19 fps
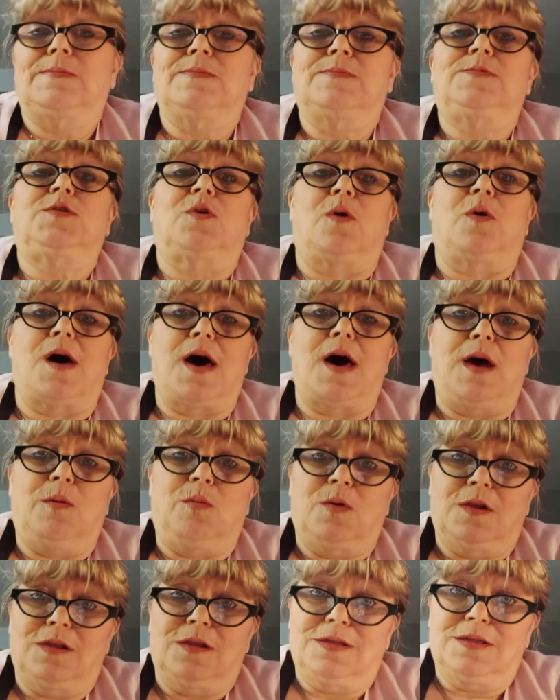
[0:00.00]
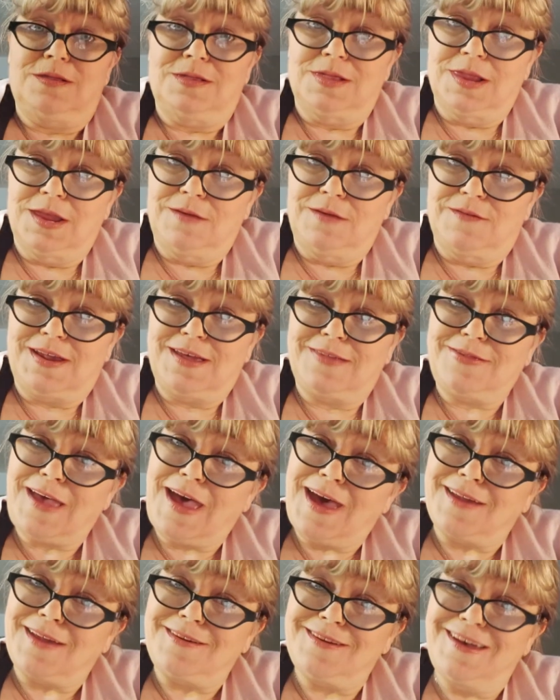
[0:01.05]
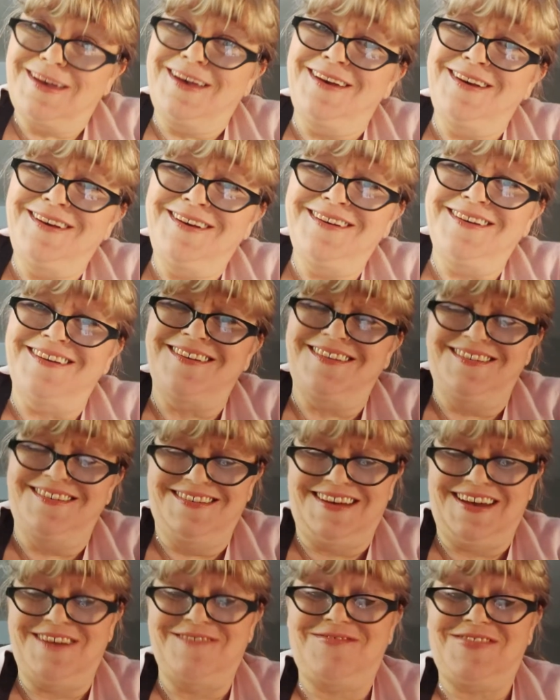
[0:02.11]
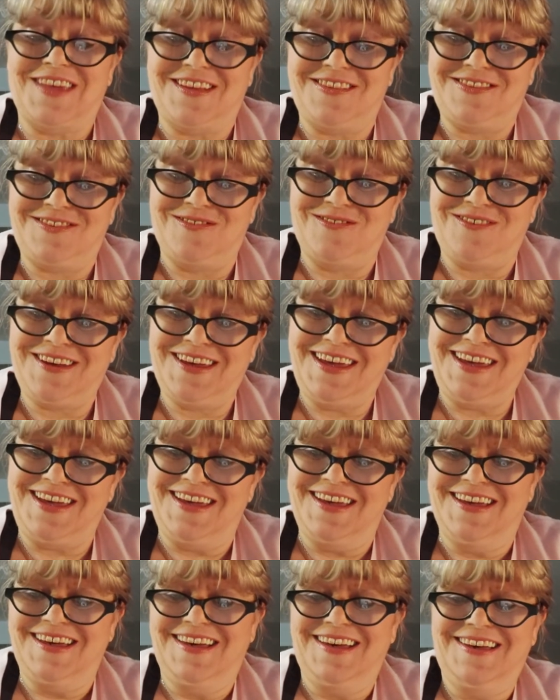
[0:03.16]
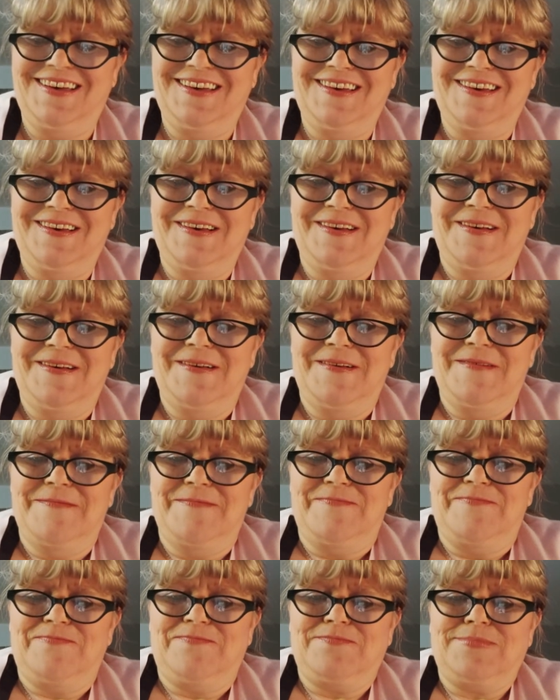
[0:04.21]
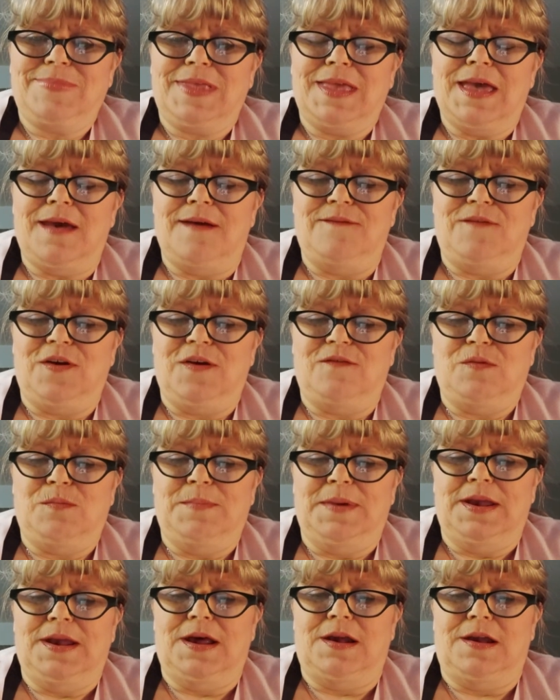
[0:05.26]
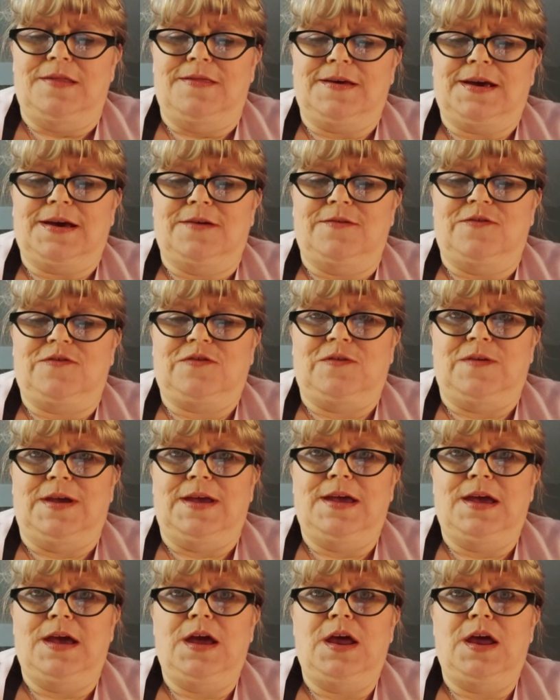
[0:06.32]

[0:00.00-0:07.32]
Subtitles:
So I will leave it at that, if that's okay. Have you ever been out of the country?